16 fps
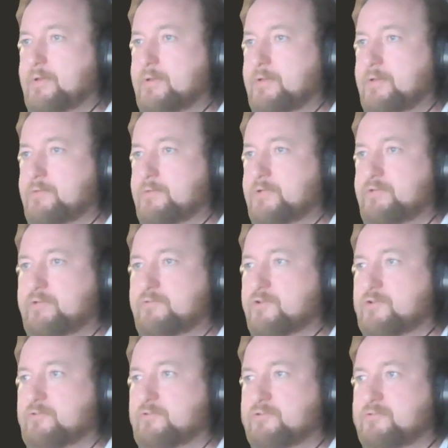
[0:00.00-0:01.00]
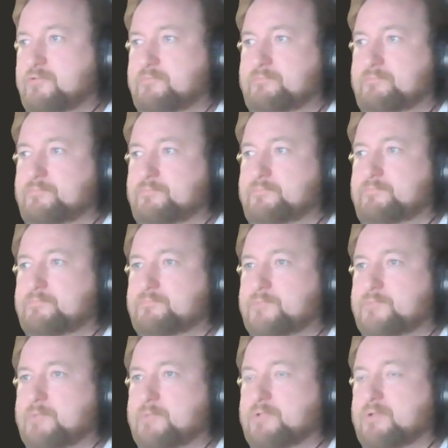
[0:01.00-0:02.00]
So this is just
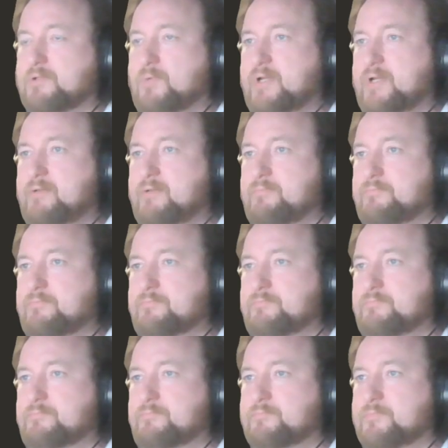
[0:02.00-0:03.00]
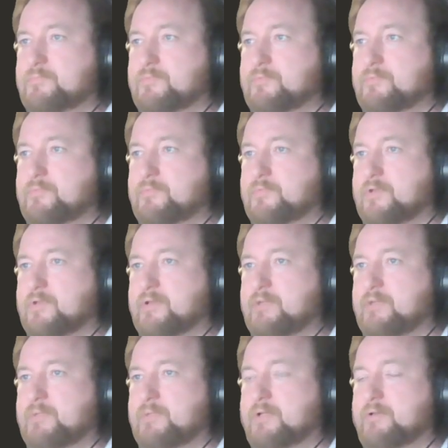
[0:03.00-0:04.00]
completely winning. Nothing can
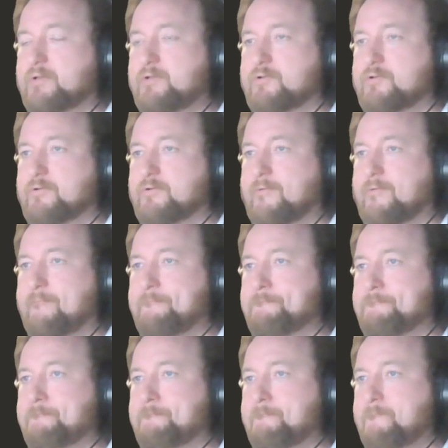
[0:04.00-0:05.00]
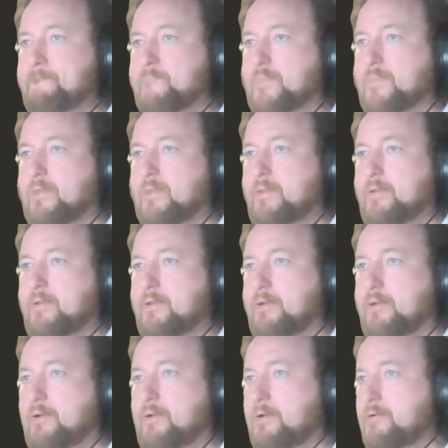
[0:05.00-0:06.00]
be done here.
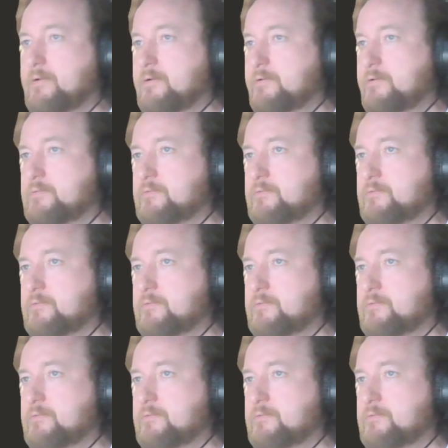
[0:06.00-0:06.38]
And,